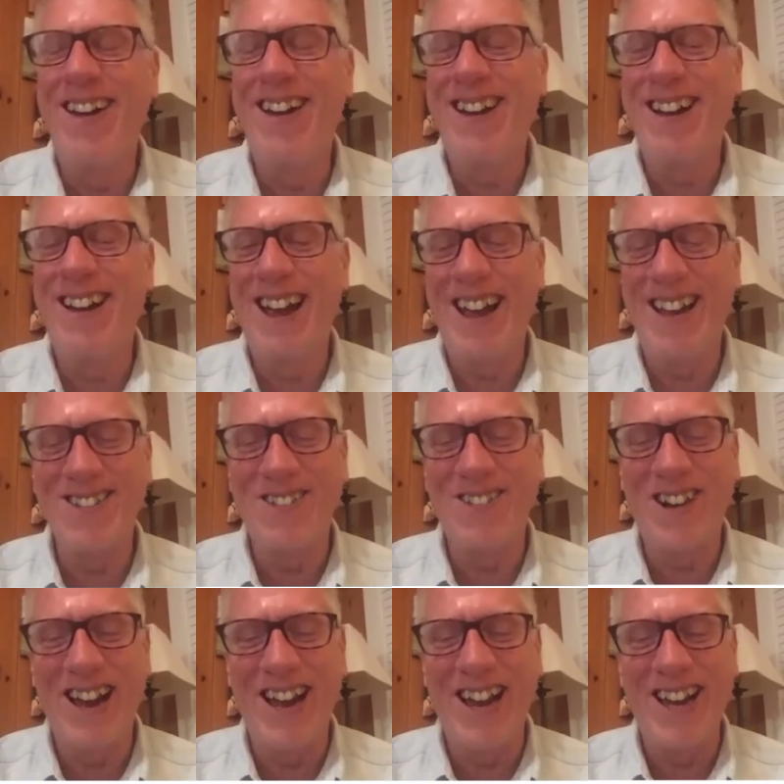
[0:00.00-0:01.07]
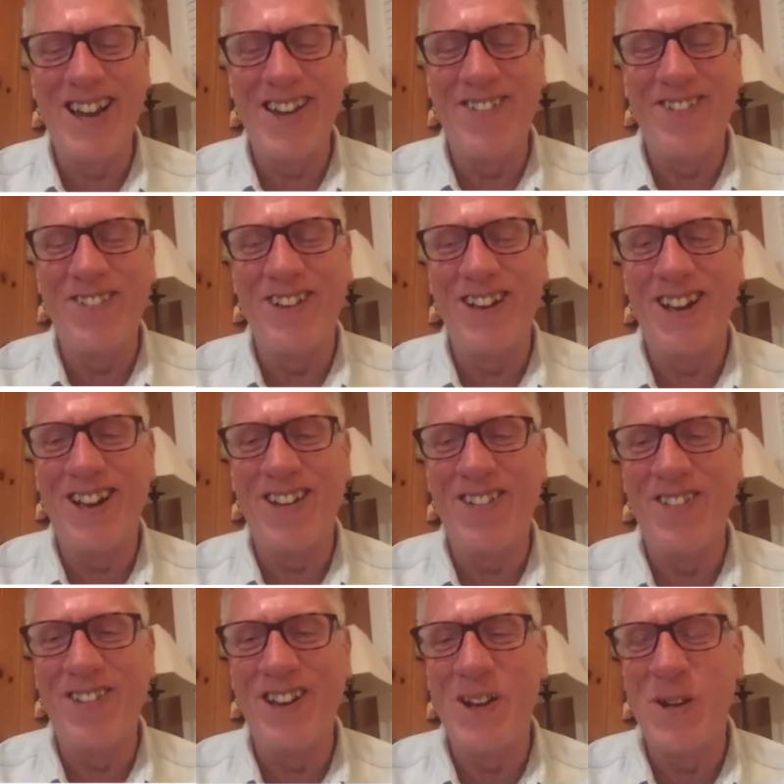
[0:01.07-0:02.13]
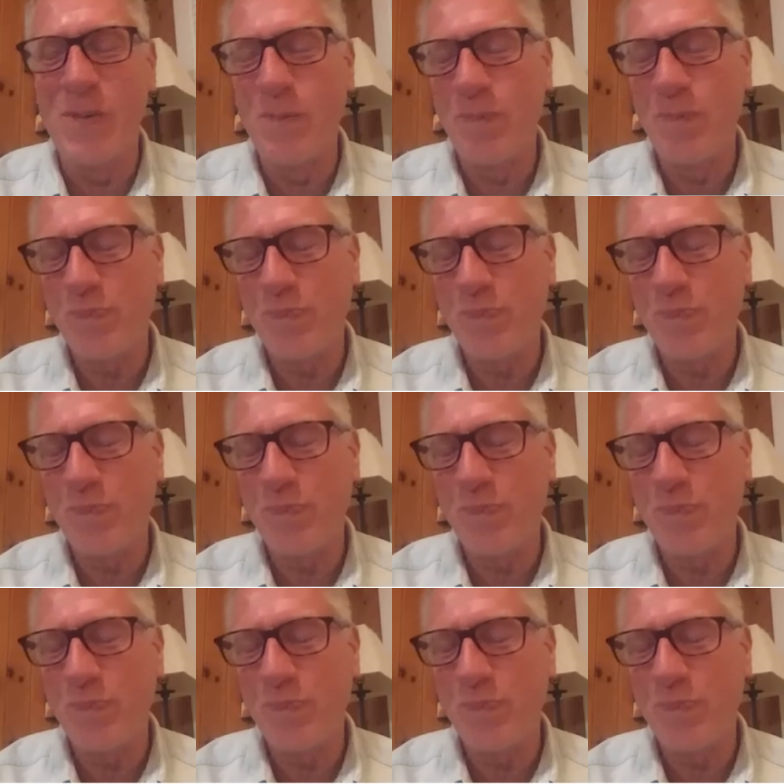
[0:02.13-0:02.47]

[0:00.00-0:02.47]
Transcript: uh, as a way of of um,